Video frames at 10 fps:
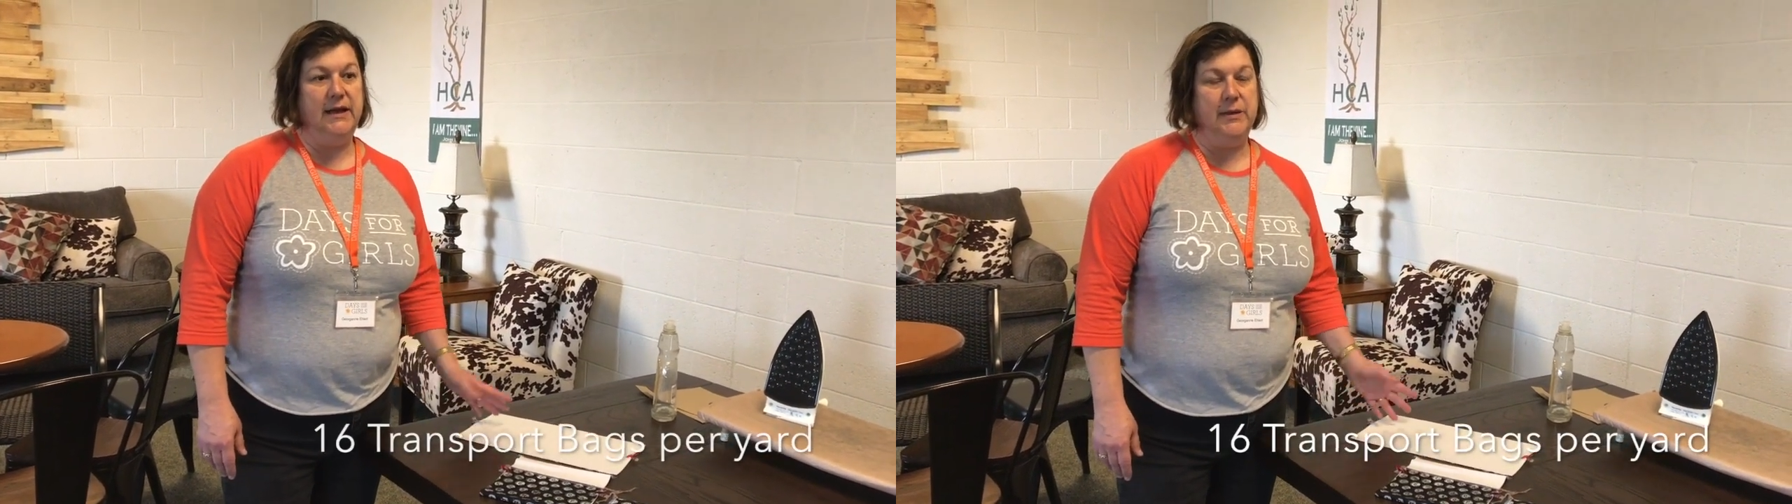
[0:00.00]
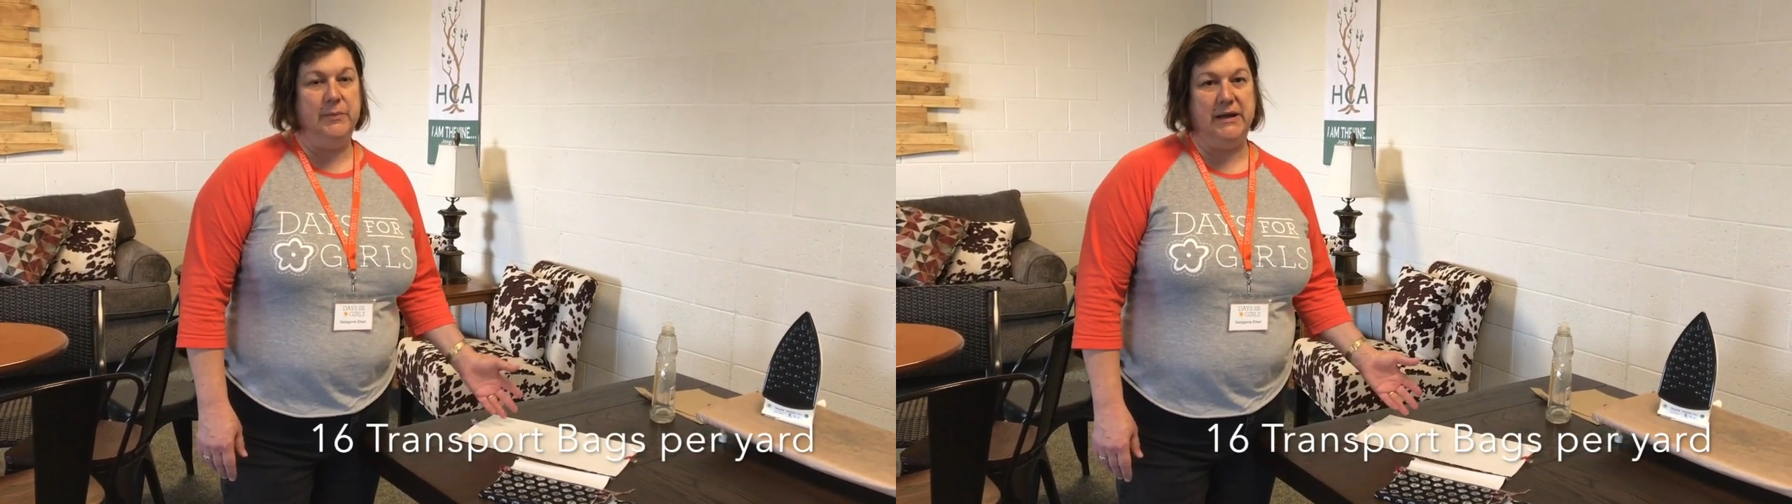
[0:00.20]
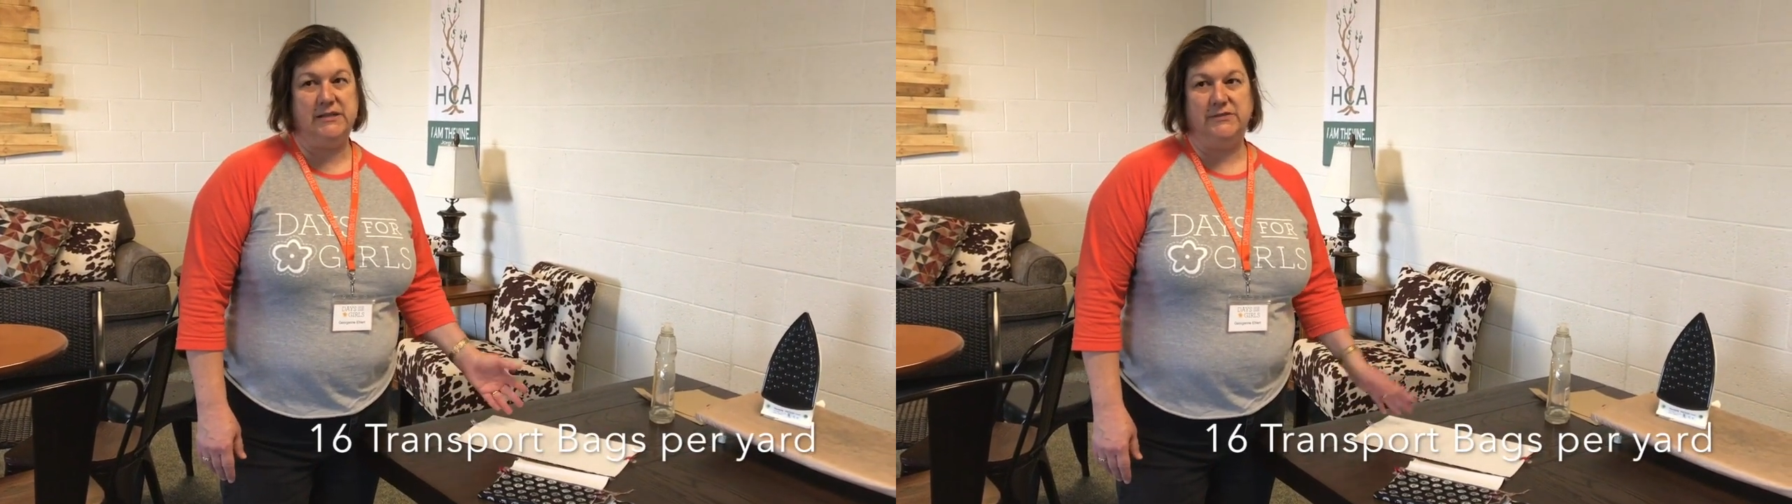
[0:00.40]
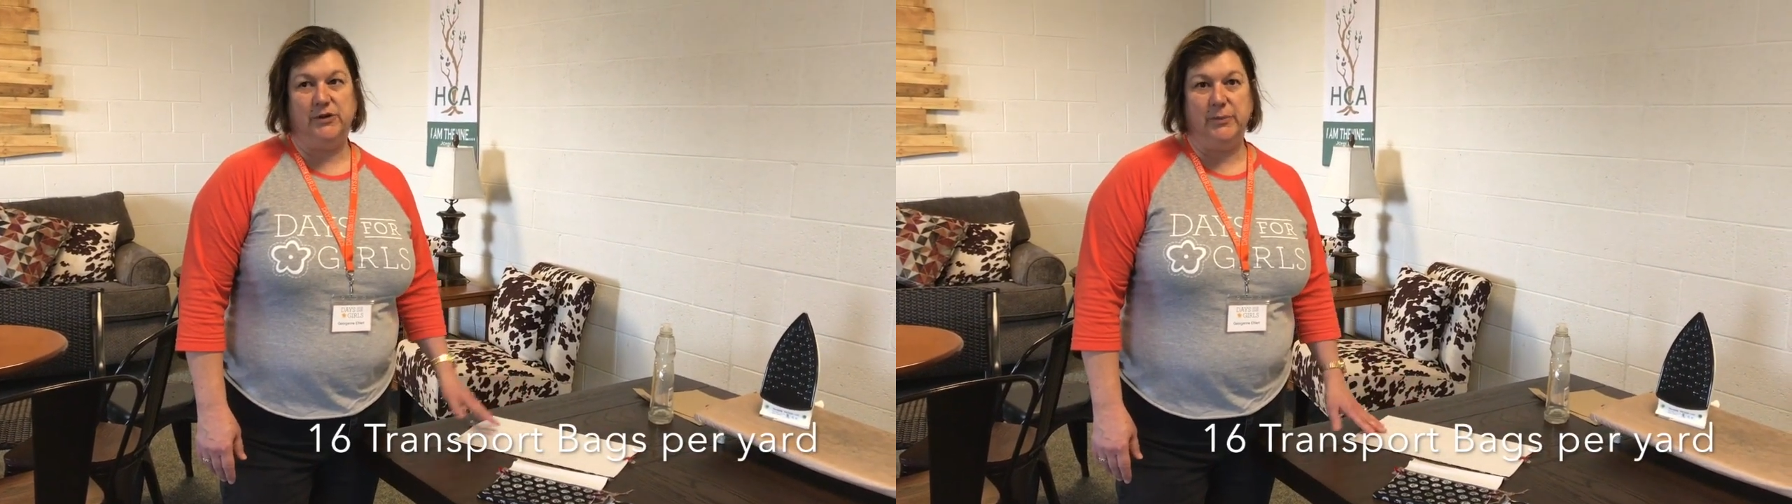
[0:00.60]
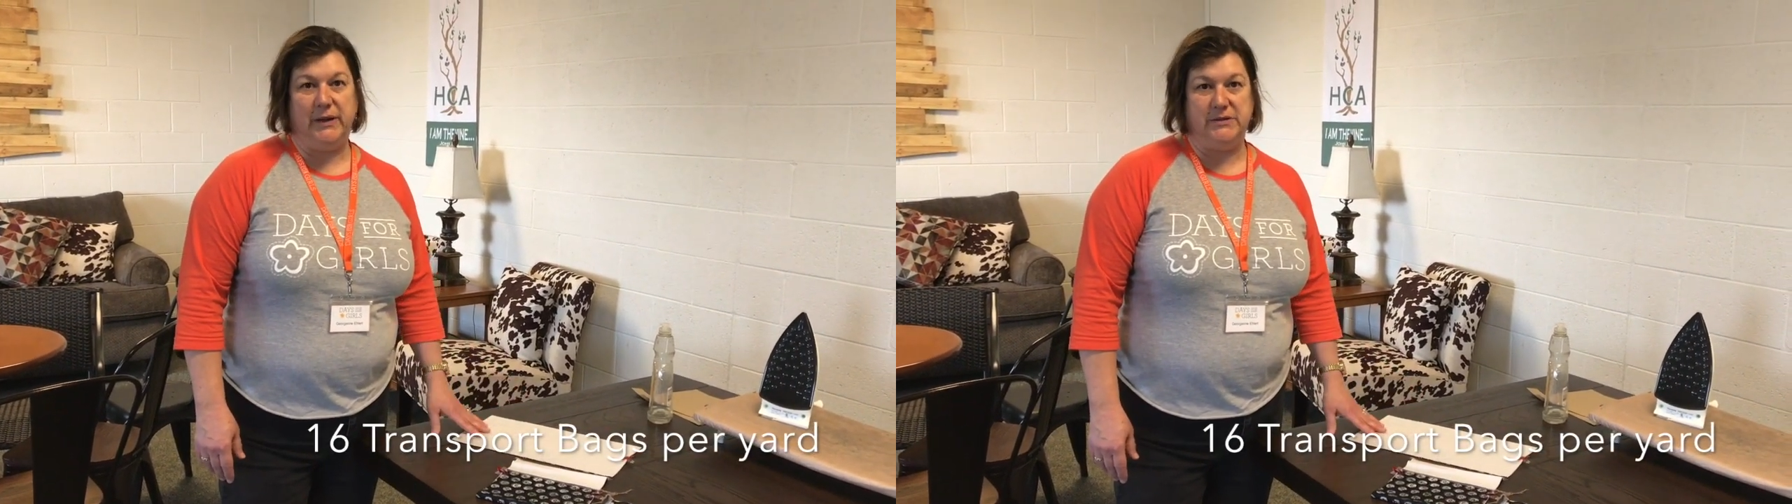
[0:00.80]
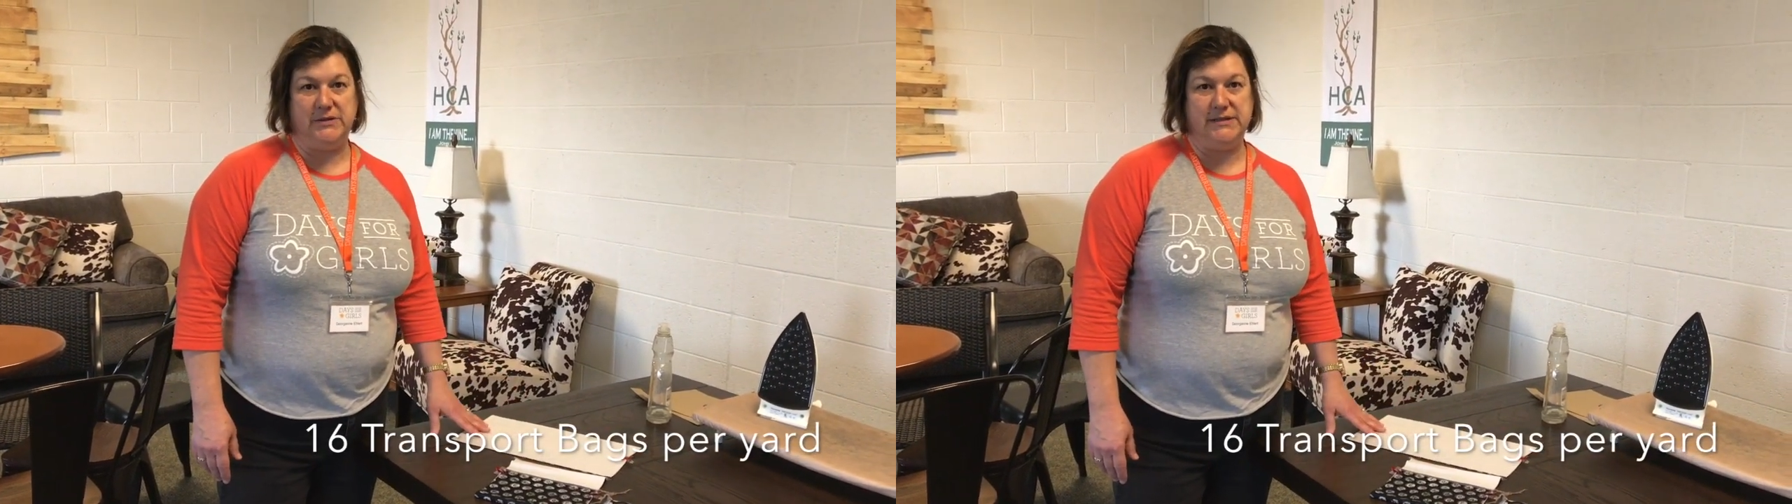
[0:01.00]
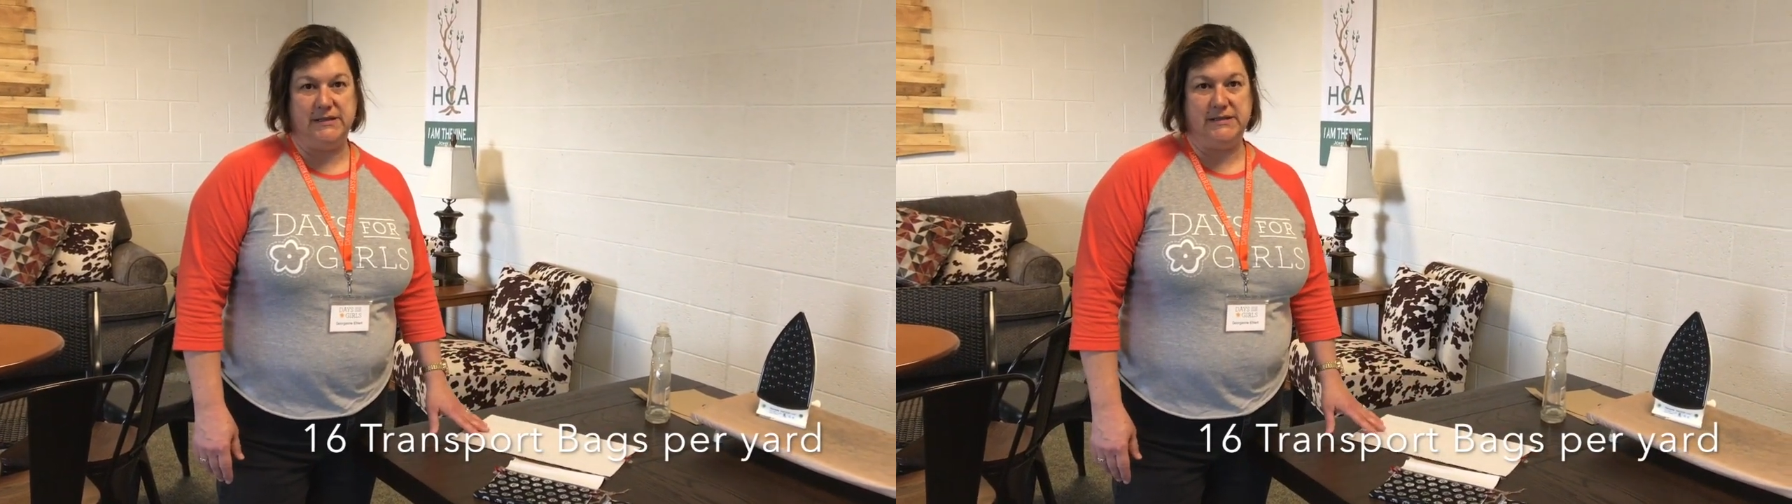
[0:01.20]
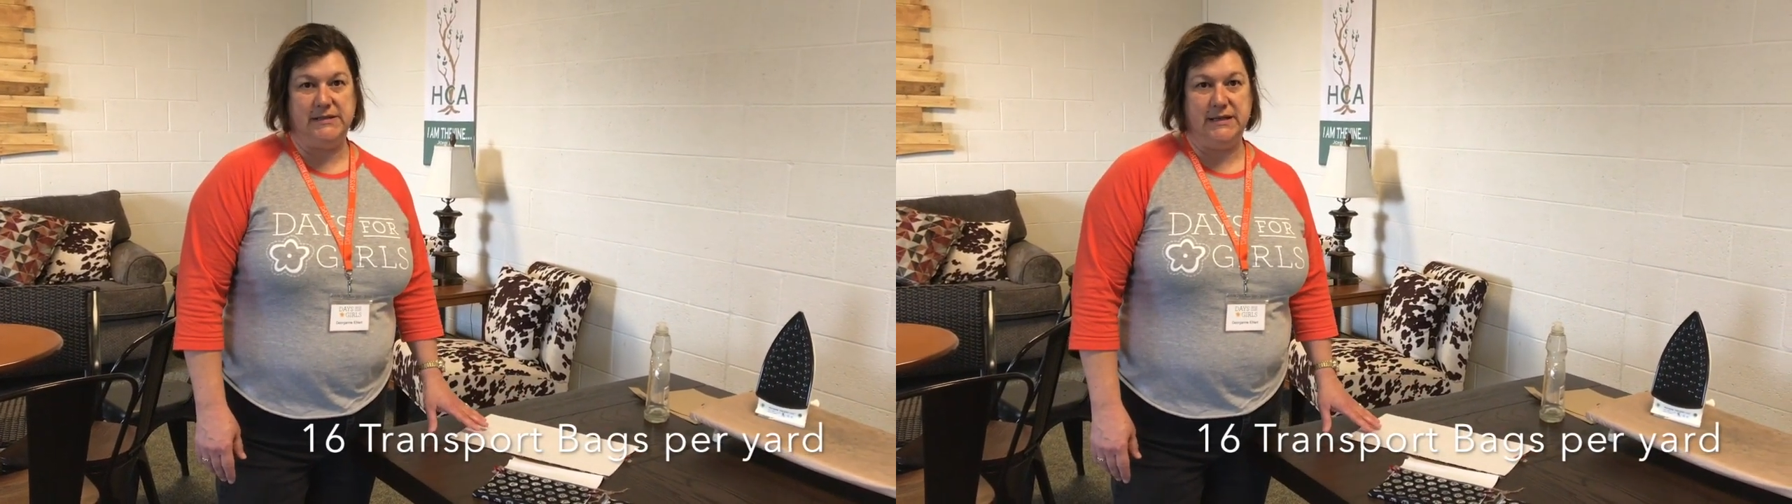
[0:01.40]
It makes for about
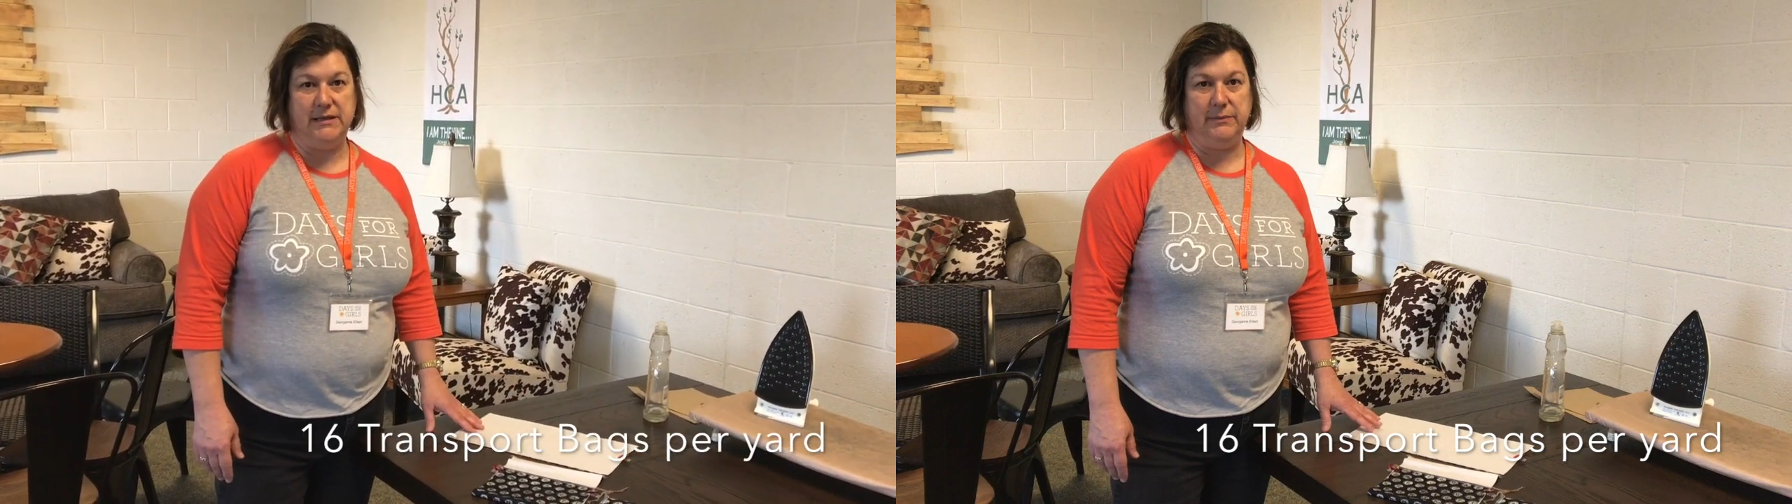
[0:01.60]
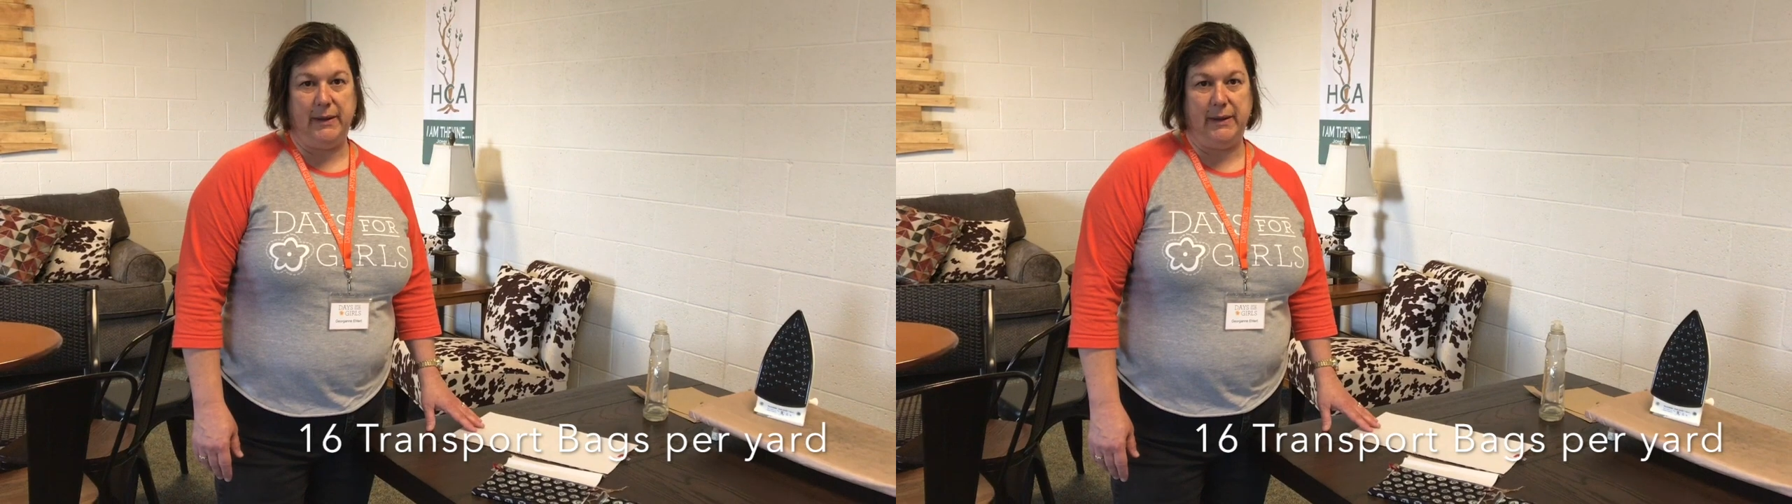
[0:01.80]
16